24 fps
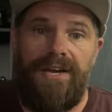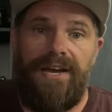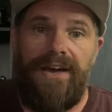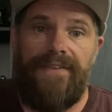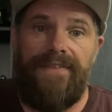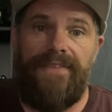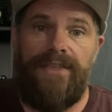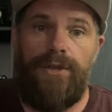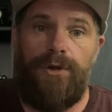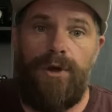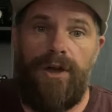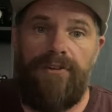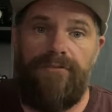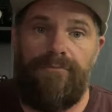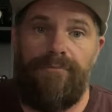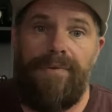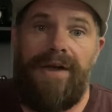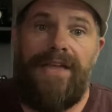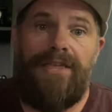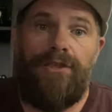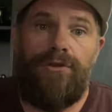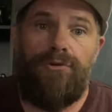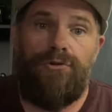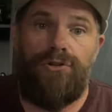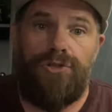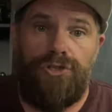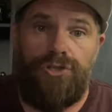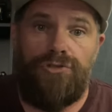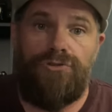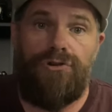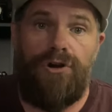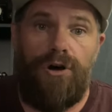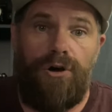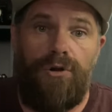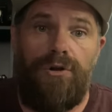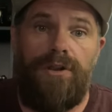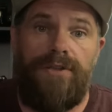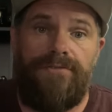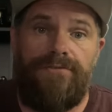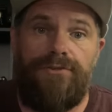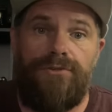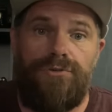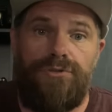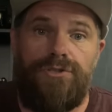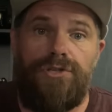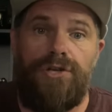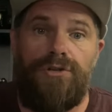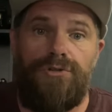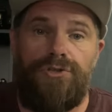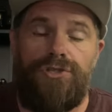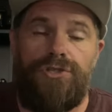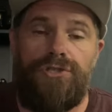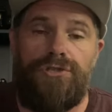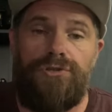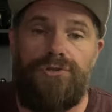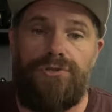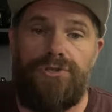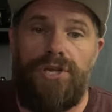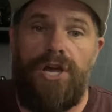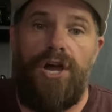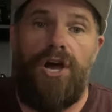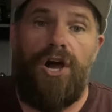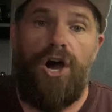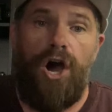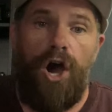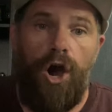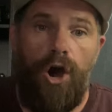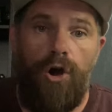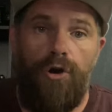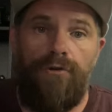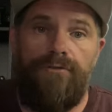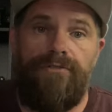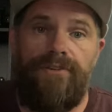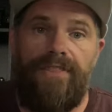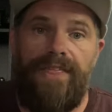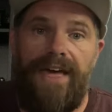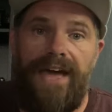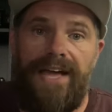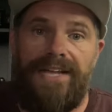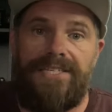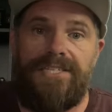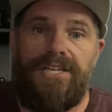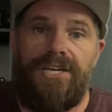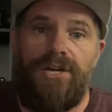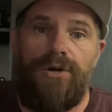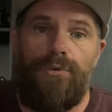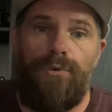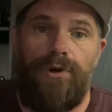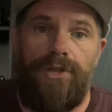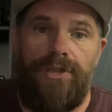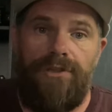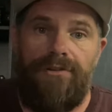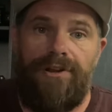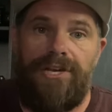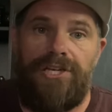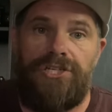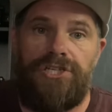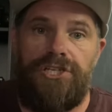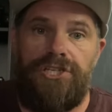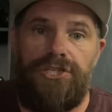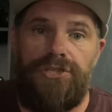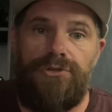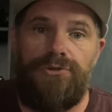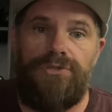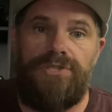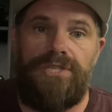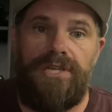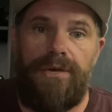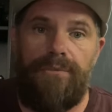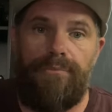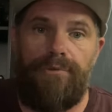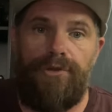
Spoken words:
And then you have manual control, if you so choose, over that when you're actually using it.